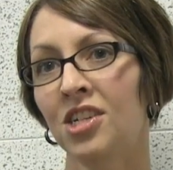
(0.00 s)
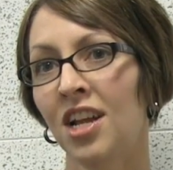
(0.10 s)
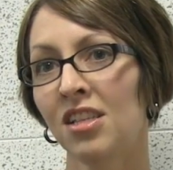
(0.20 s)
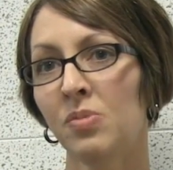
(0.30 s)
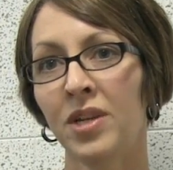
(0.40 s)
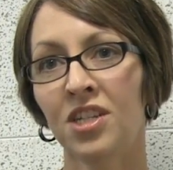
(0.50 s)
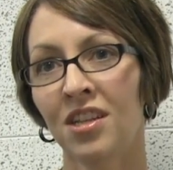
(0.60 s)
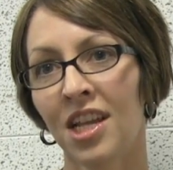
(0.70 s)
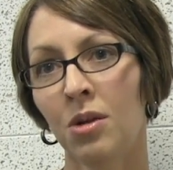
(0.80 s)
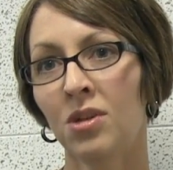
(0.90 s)
the child's speech
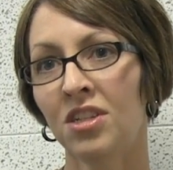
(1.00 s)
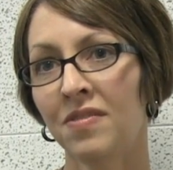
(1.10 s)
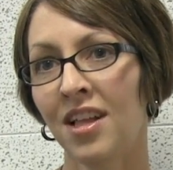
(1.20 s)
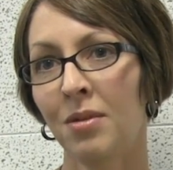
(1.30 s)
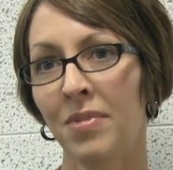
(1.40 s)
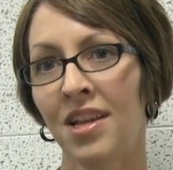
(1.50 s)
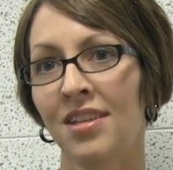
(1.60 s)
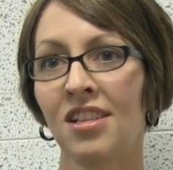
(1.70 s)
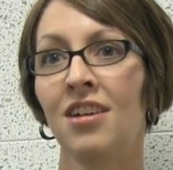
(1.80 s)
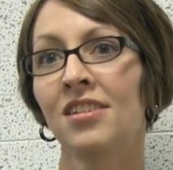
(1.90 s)
and language
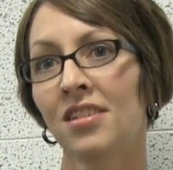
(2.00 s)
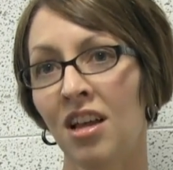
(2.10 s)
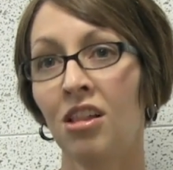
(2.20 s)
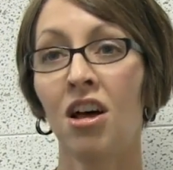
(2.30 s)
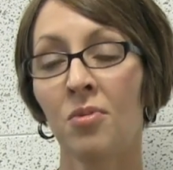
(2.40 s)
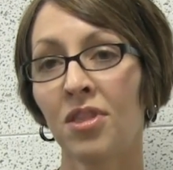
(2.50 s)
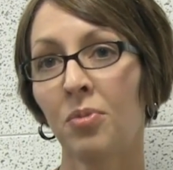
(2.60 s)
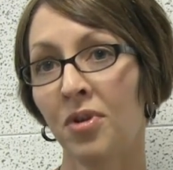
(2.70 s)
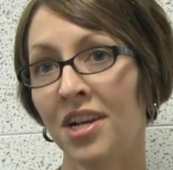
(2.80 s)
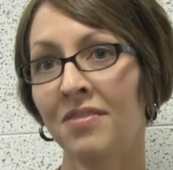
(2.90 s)
development along with
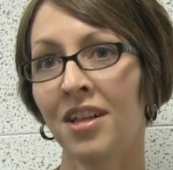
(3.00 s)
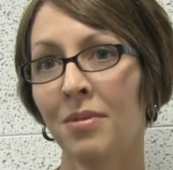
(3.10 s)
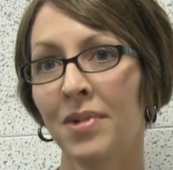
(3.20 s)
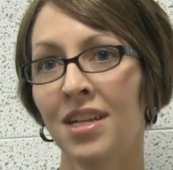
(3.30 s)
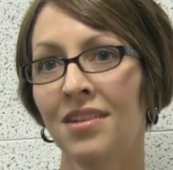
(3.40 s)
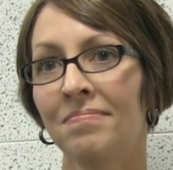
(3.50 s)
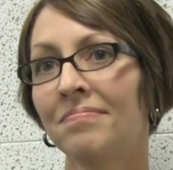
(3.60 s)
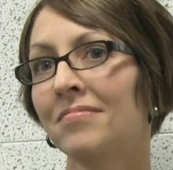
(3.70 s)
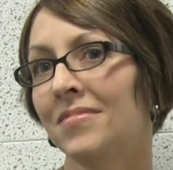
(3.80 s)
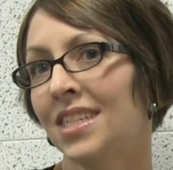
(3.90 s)
their brain development,
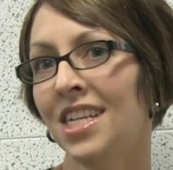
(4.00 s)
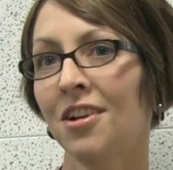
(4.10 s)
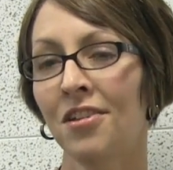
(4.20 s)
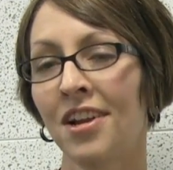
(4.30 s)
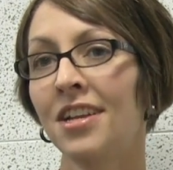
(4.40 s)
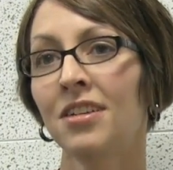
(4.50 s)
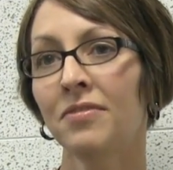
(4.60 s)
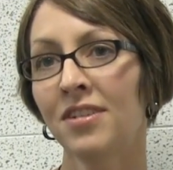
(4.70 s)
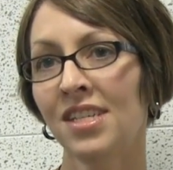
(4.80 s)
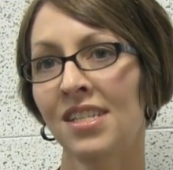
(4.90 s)
see are there any
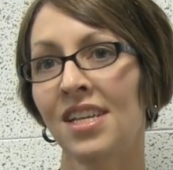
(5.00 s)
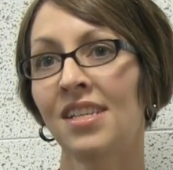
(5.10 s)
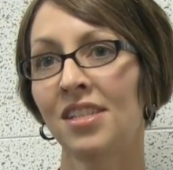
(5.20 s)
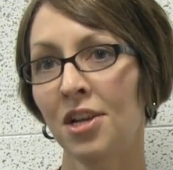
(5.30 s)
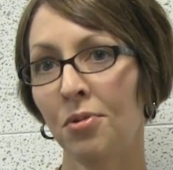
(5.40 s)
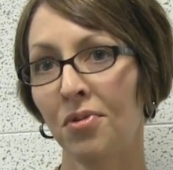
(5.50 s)
differences as they